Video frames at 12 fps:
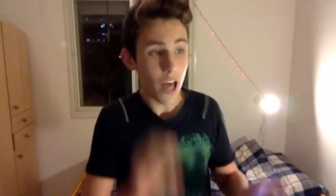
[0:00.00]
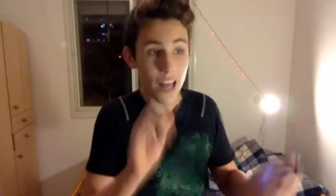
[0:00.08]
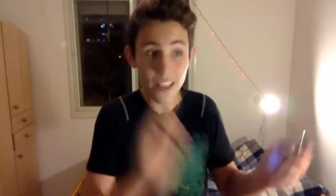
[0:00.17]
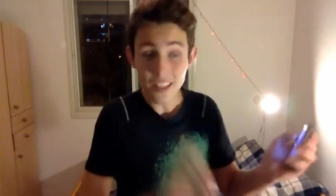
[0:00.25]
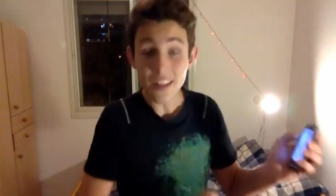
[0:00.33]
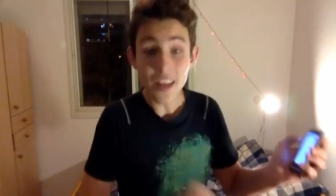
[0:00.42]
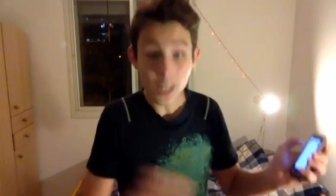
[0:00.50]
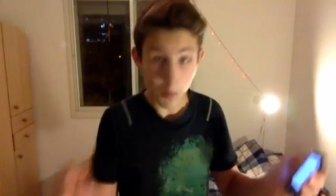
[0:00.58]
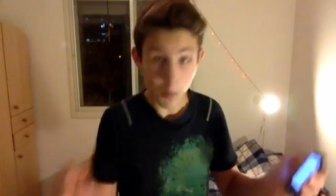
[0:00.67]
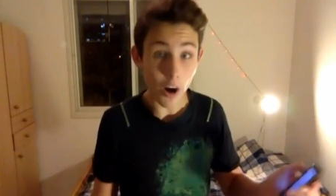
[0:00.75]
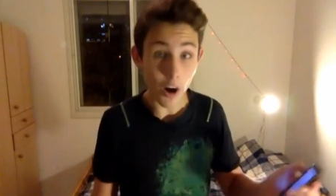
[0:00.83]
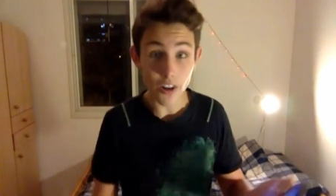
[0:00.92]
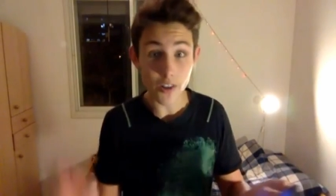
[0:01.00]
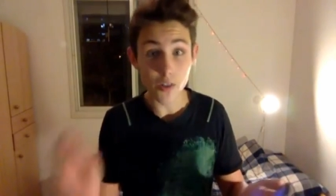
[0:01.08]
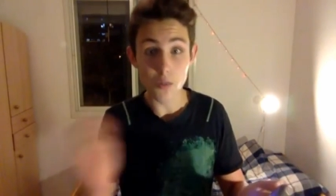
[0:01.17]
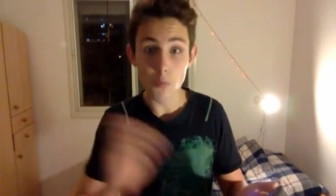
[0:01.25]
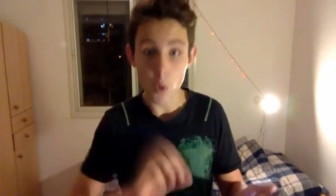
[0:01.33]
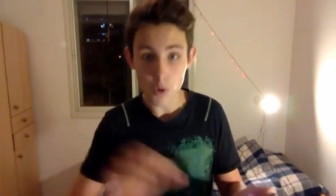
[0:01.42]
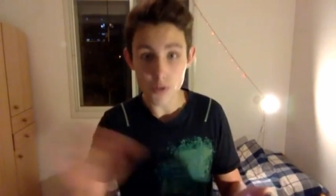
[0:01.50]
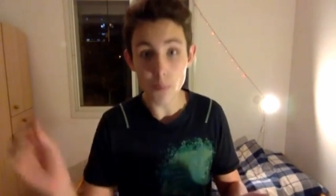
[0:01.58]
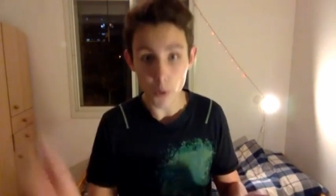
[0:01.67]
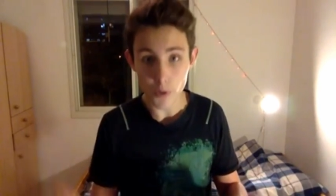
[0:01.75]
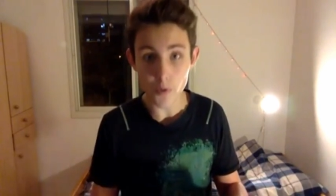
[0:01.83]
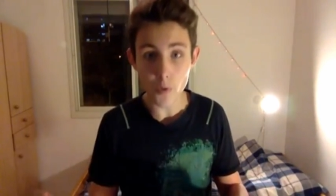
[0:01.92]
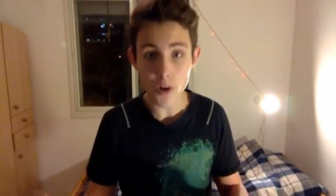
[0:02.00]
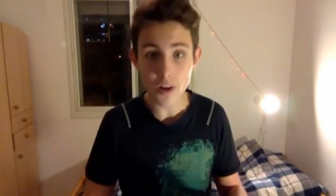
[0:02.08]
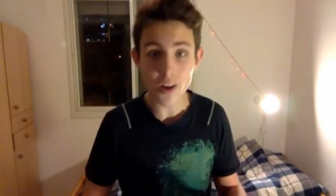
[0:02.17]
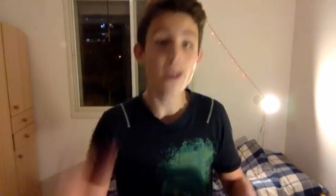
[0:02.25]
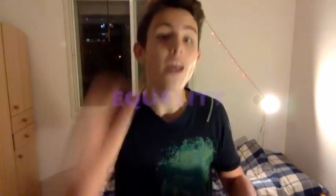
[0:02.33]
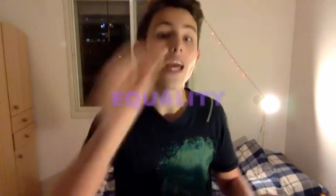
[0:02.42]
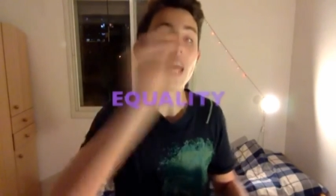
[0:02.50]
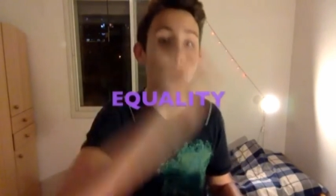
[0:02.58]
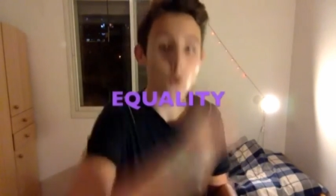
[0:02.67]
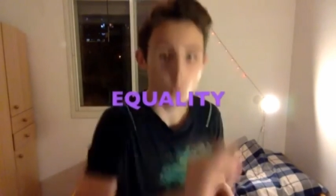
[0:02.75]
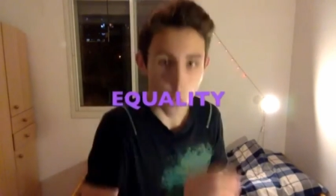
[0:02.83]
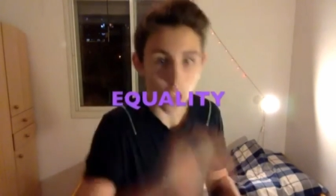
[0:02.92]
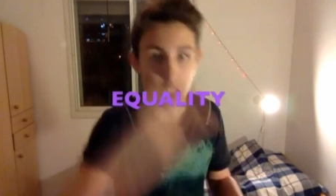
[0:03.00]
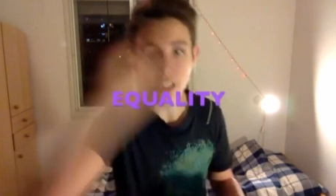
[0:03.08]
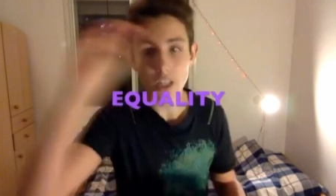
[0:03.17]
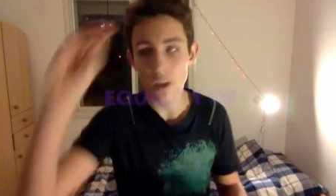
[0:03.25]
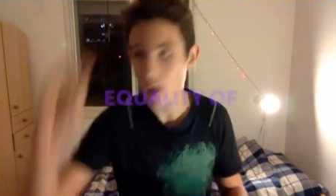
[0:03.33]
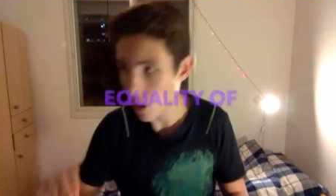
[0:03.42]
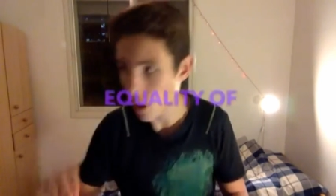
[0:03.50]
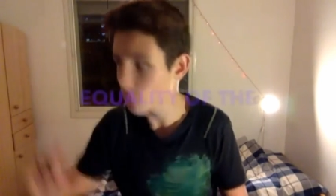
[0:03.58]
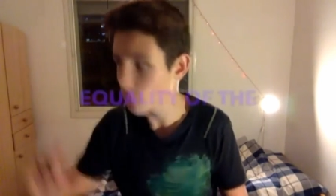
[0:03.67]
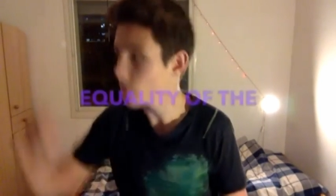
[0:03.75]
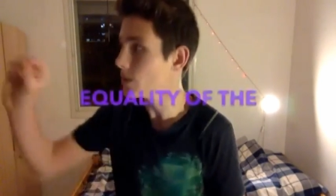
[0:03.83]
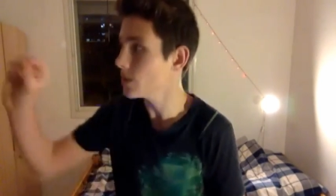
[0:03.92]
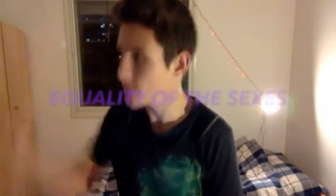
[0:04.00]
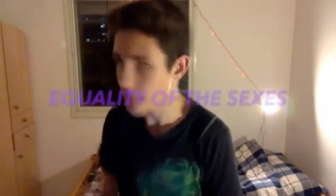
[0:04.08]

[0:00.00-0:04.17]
And the last part is the most important one, equality of the